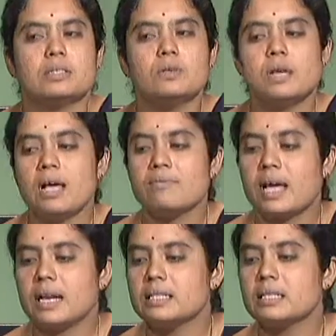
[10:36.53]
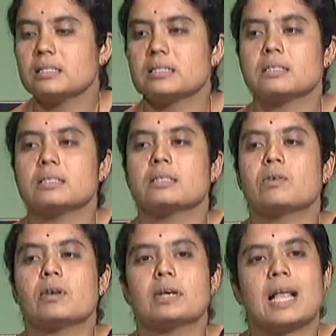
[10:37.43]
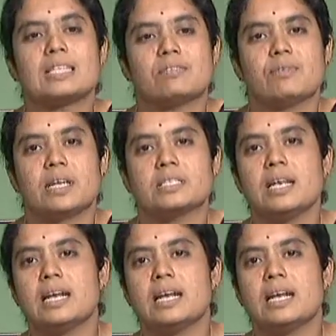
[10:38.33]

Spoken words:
You have another classification.